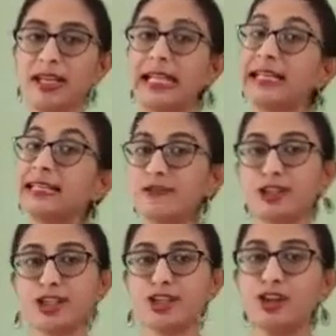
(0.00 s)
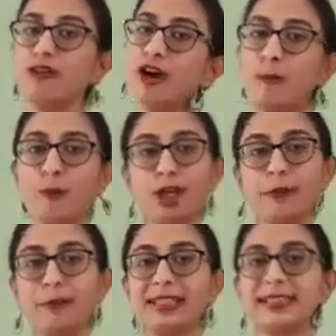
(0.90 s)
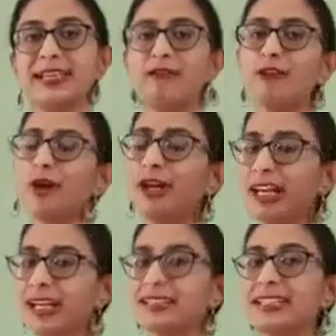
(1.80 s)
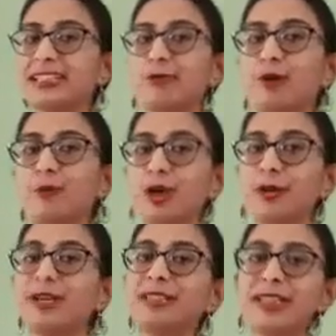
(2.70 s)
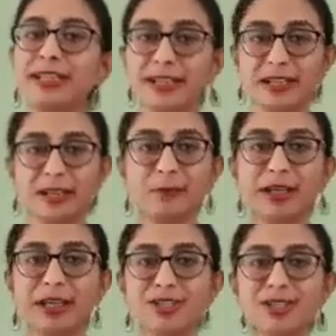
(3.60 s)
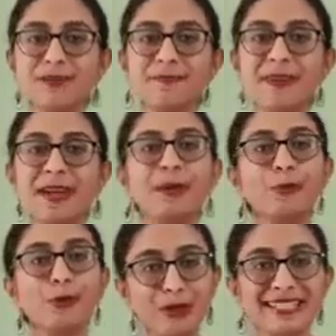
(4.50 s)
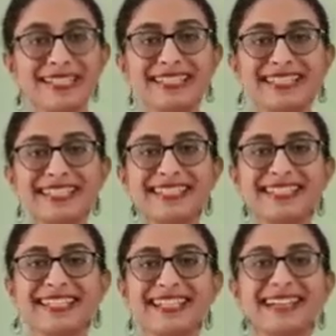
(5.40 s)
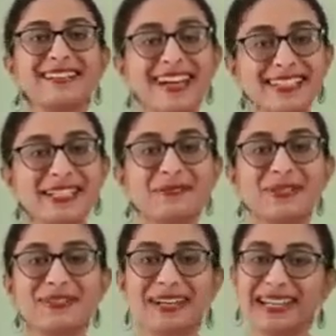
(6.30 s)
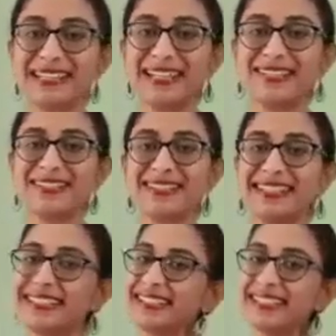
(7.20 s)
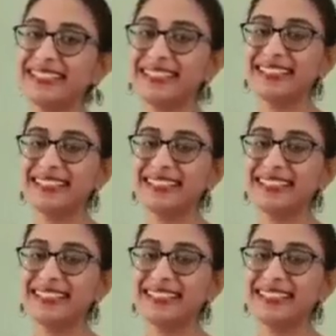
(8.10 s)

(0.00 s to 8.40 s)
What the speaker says: That is the function of polymerase. We already discussed about polymerase in DNA replication, protein synthesis, transcription, translation, isn't it?